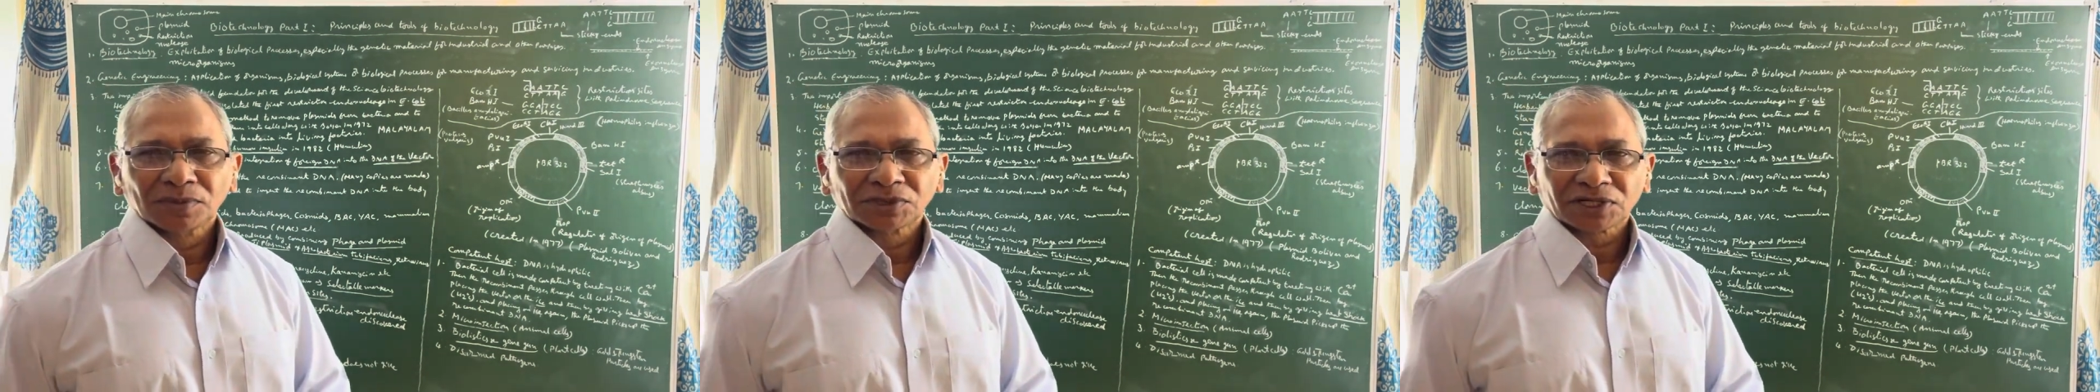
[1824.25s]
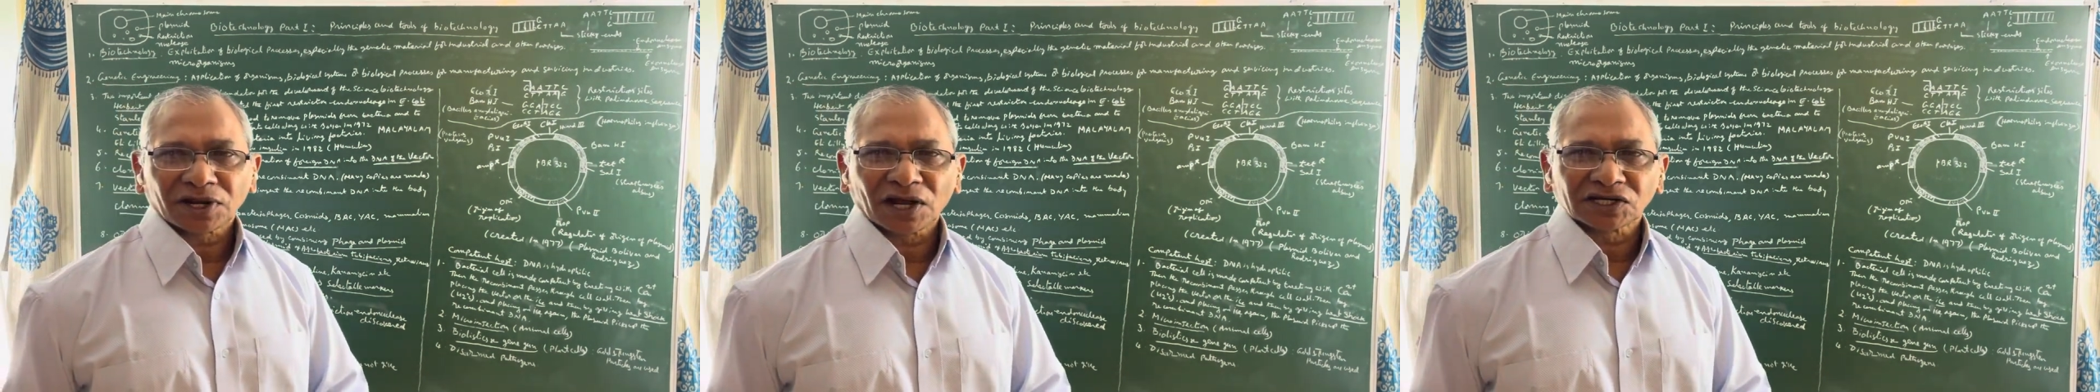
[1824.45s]

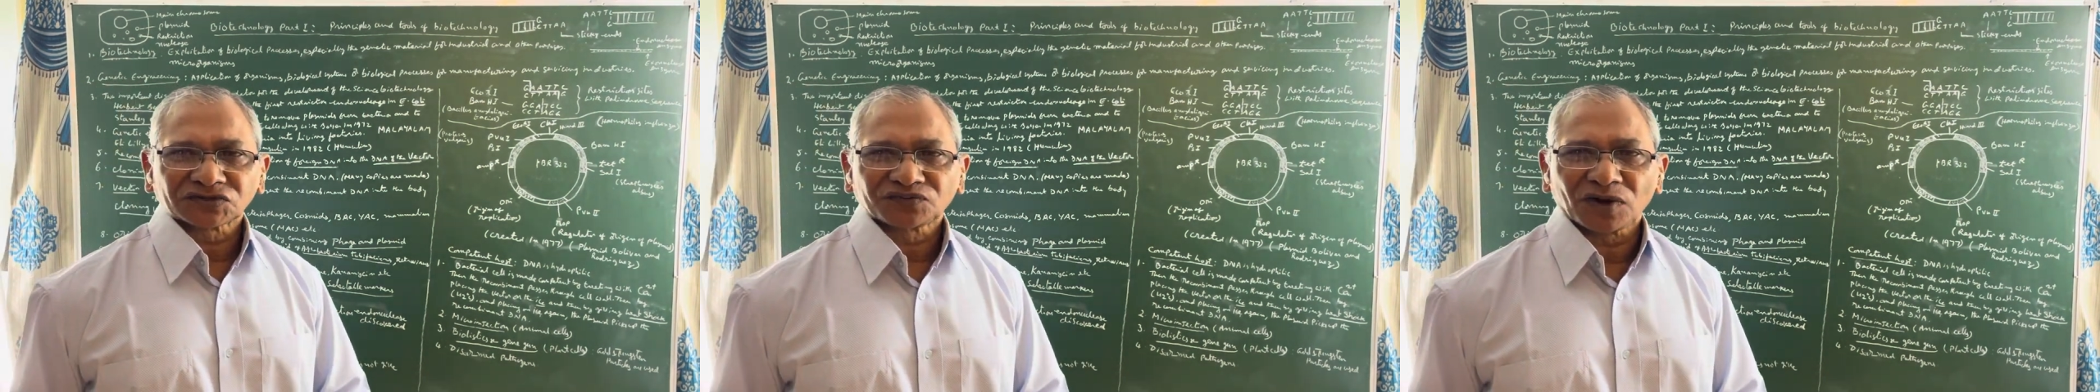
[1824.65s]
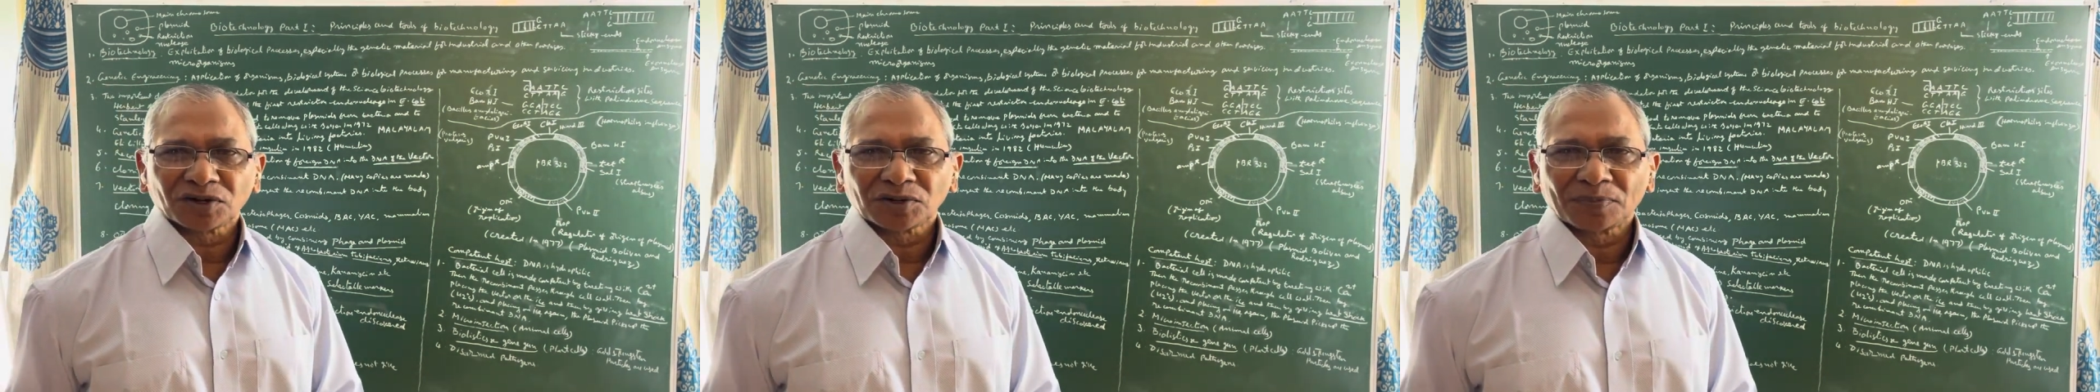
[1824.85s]

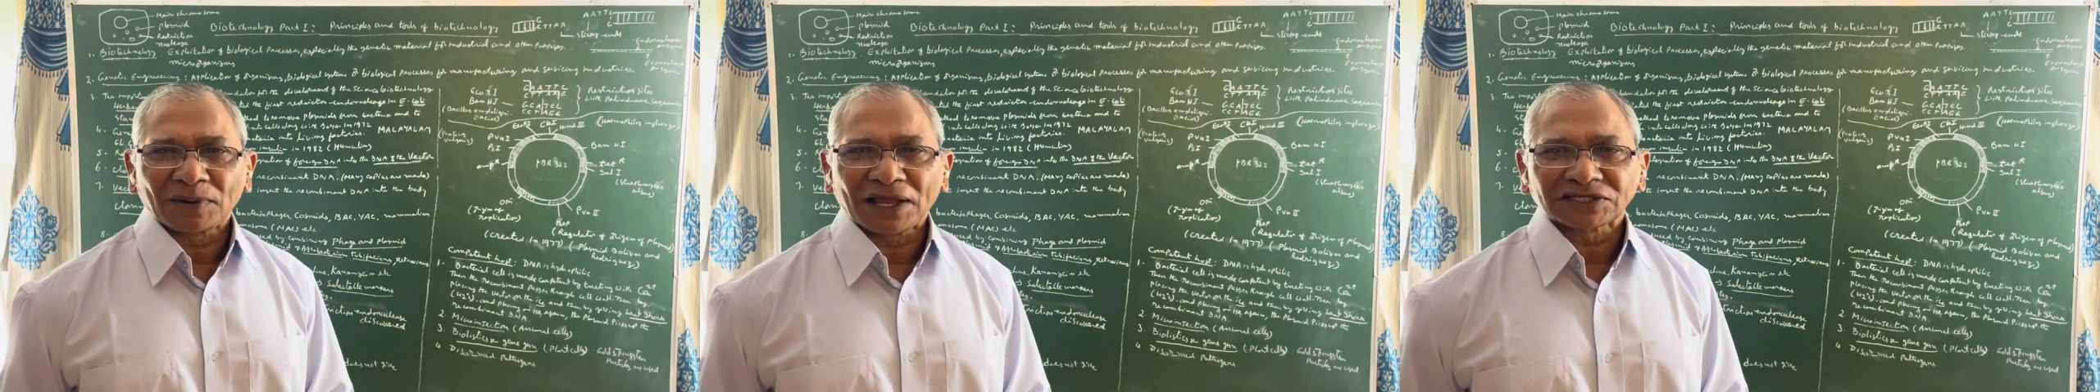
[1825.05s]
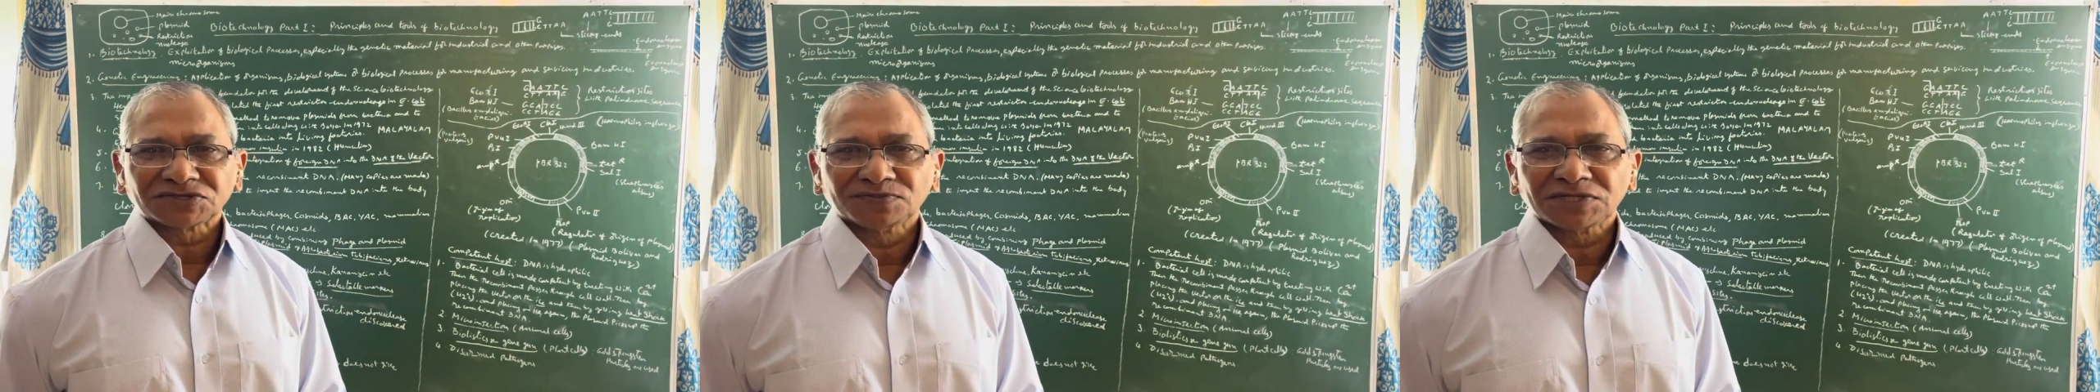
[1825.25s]
transformed
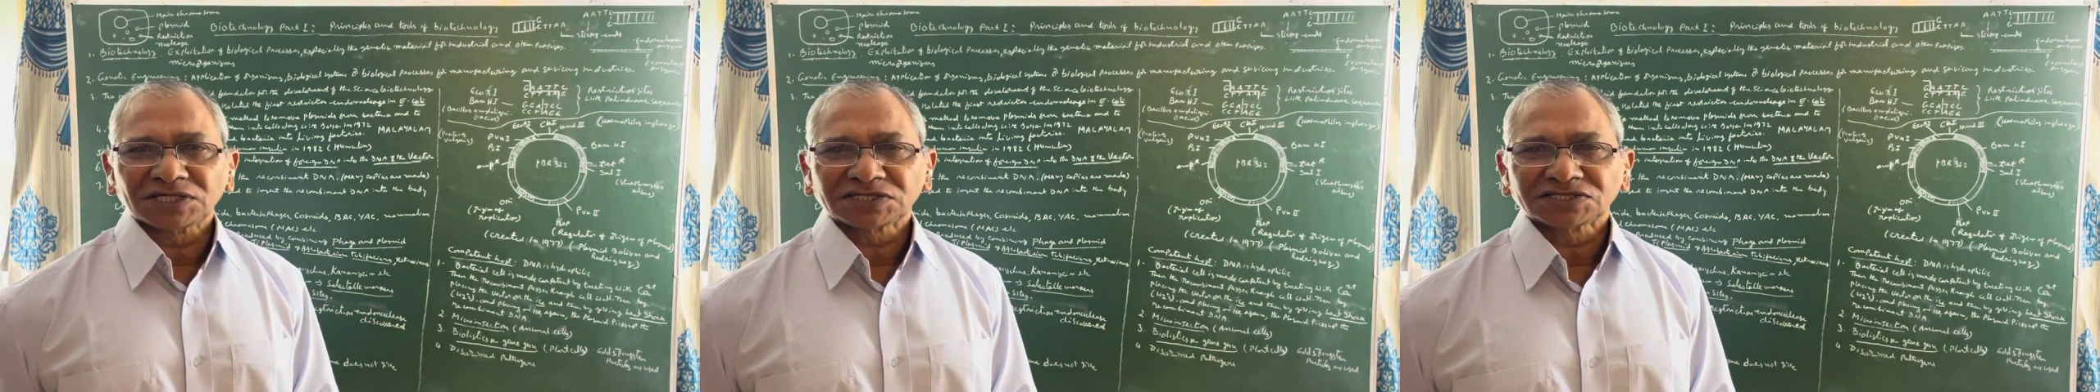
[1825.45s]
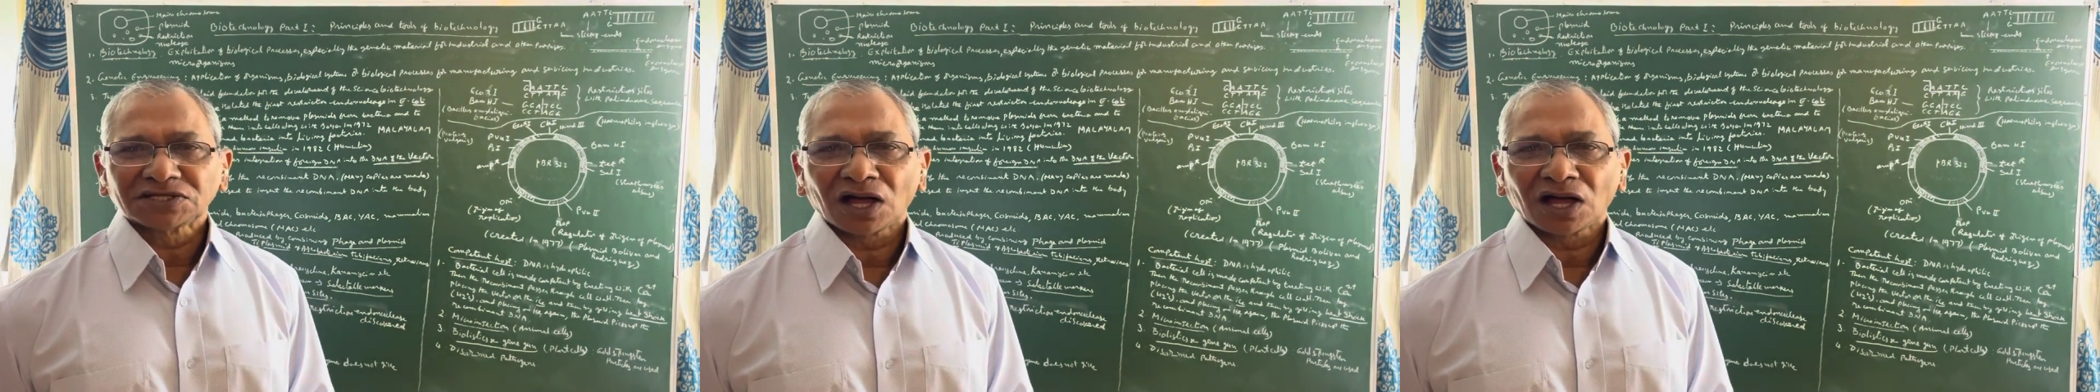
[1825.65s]
plasmids